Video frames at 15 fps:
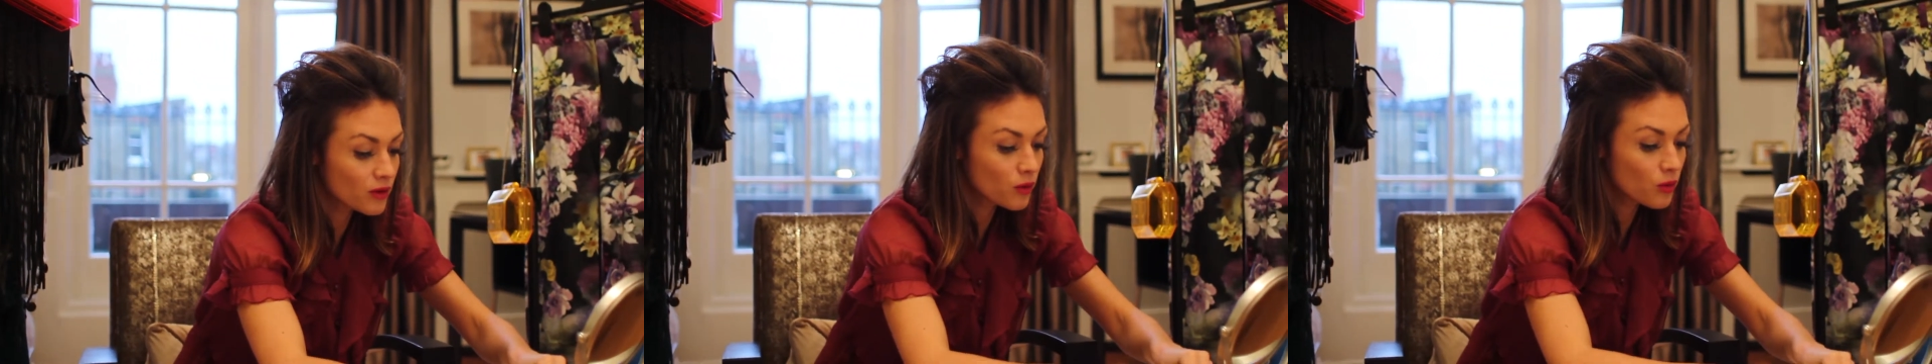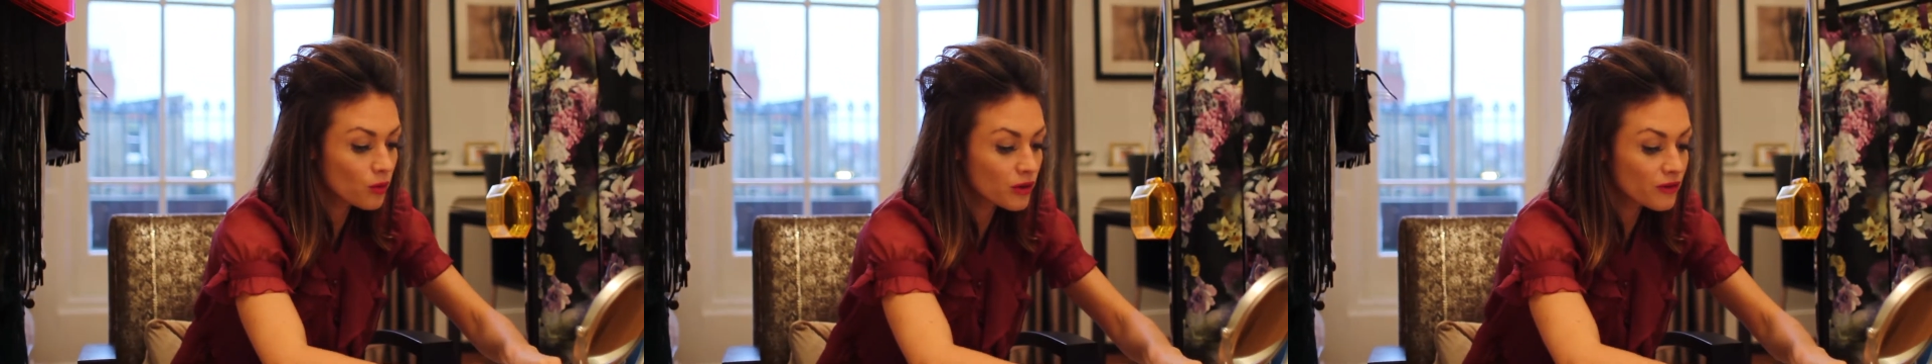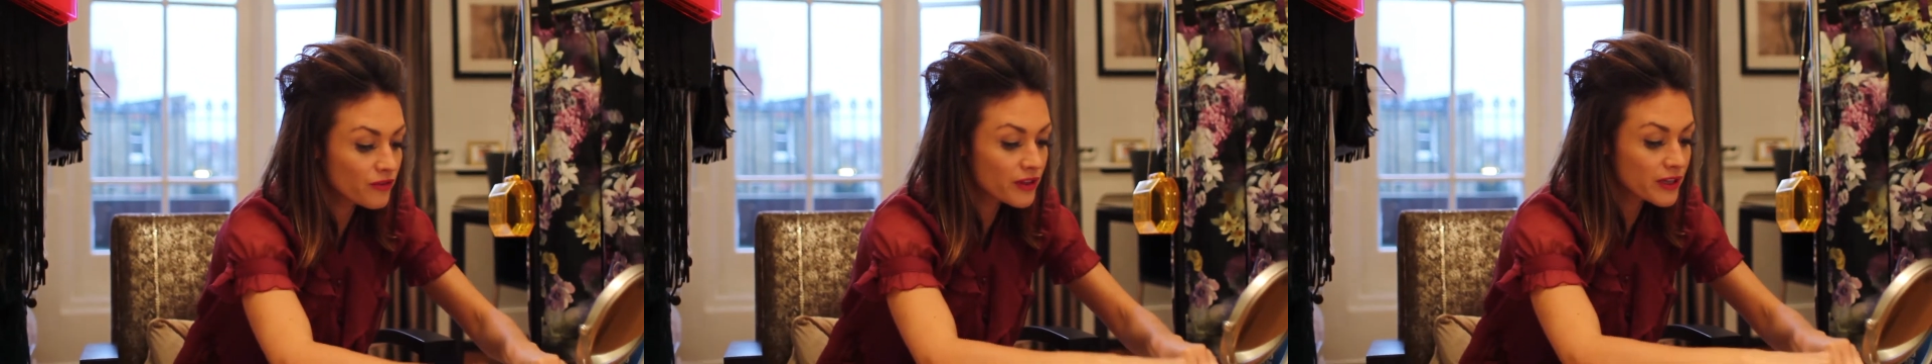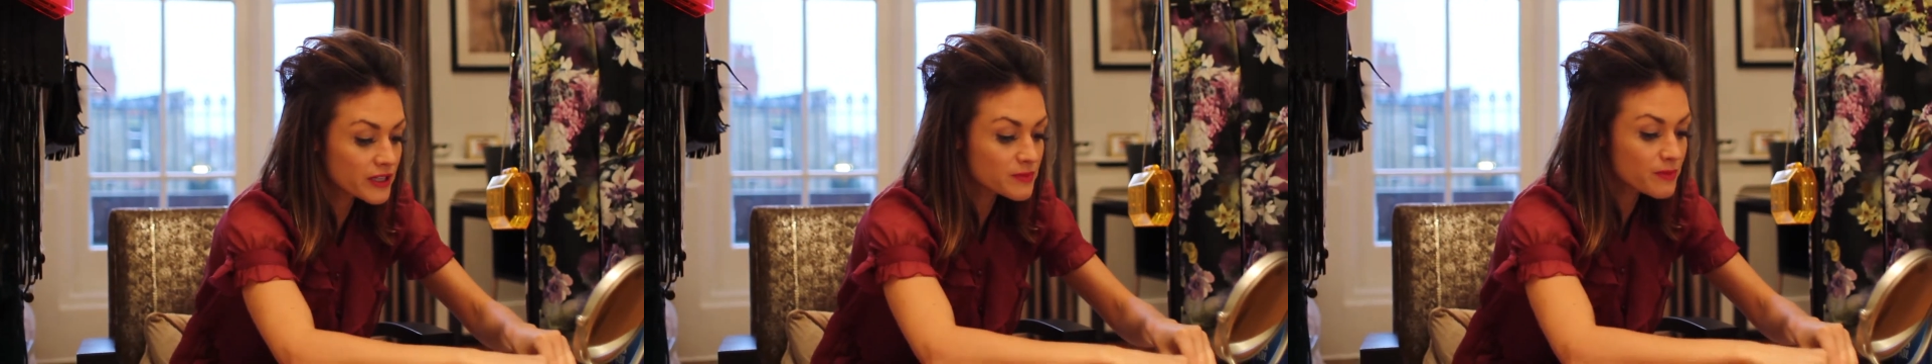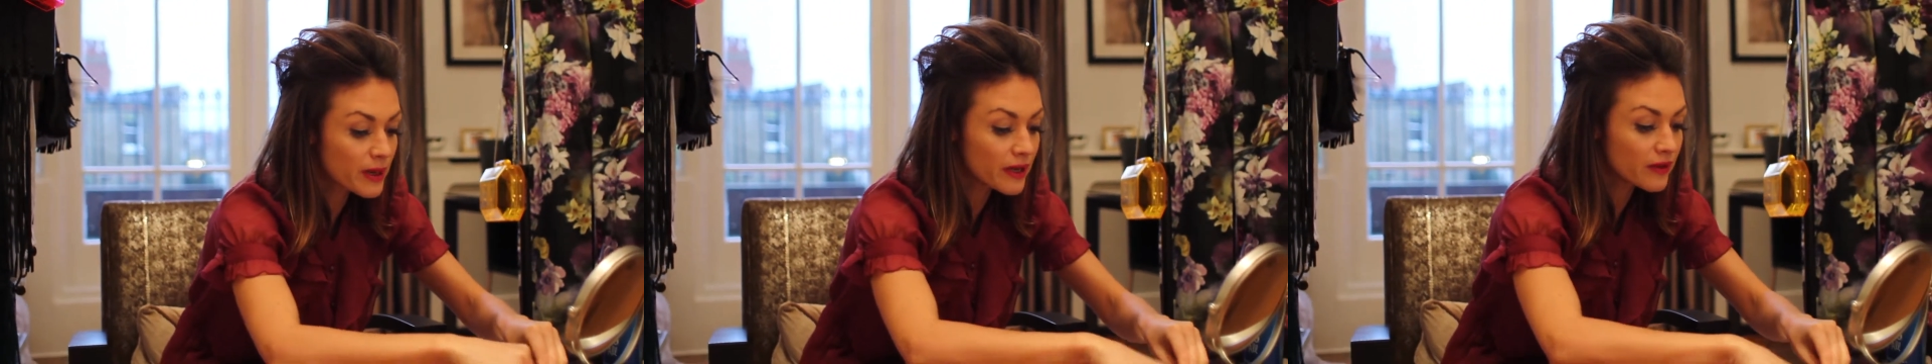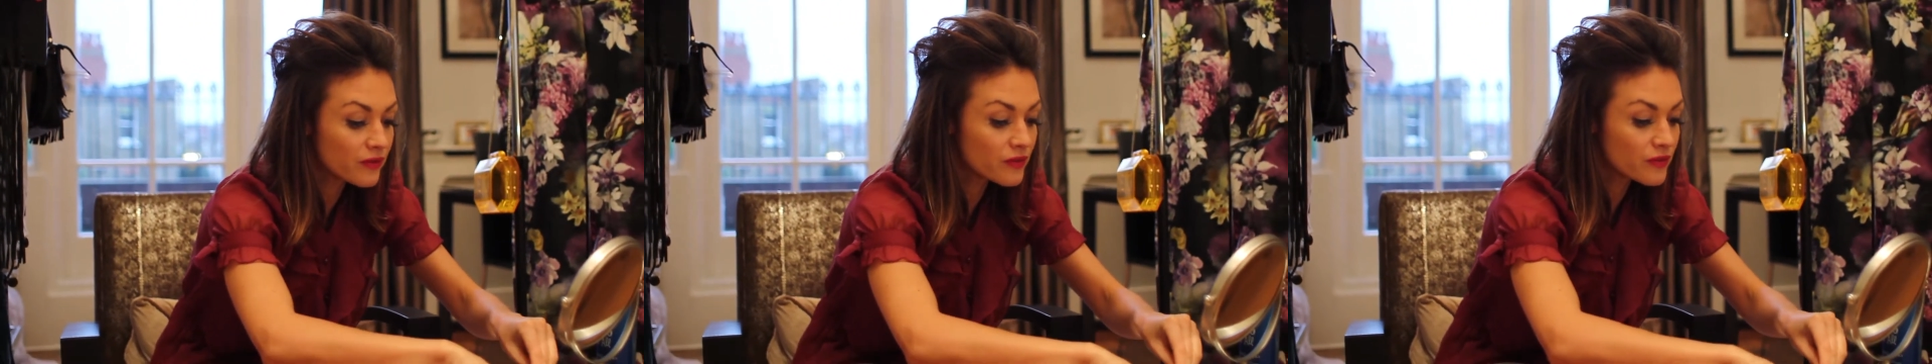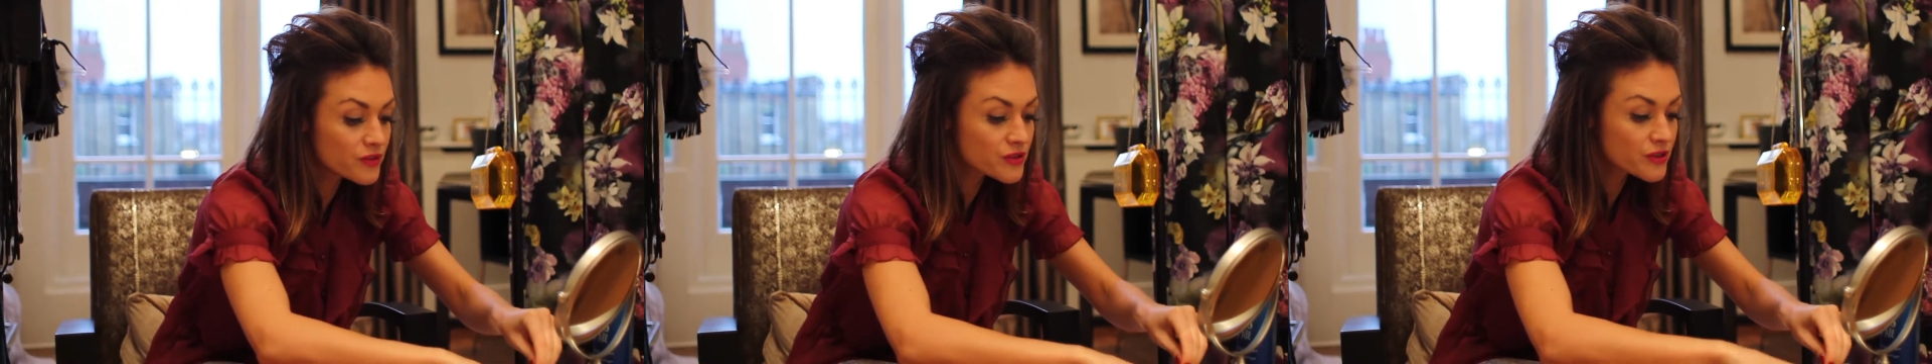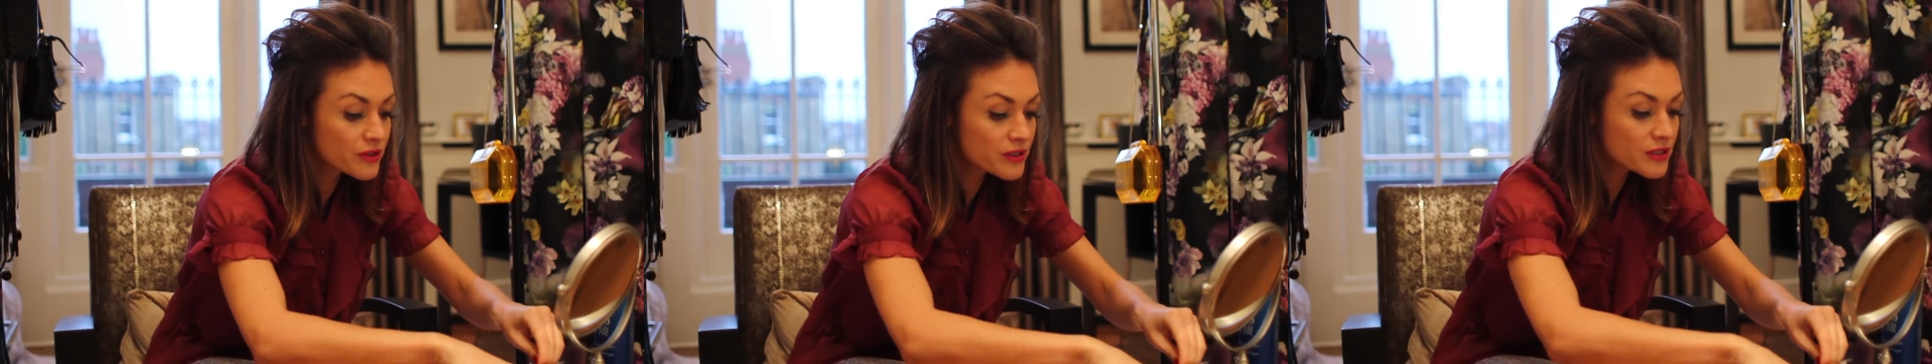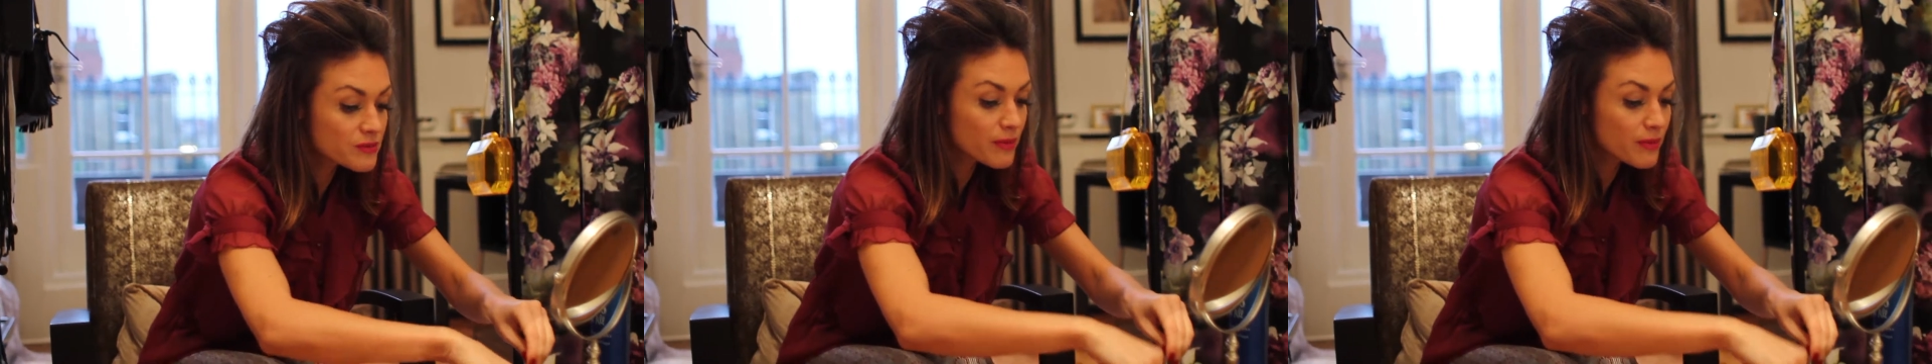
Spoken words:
all of these pins, as